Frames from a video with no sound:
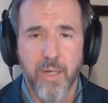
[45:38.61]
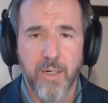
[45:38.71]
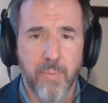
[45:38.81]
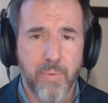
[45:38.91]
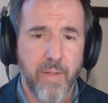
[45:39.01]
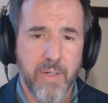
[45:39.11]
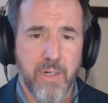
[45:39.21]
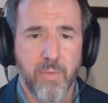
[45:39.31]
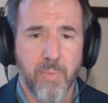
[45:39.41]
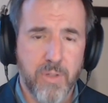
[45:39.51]
and to apply that
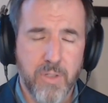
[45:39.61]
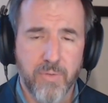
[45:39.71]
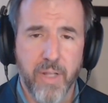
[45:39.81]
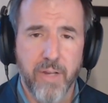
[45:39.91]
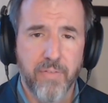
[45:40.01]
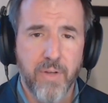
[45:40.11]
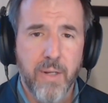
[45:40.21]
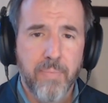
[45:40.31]
to other parts of life.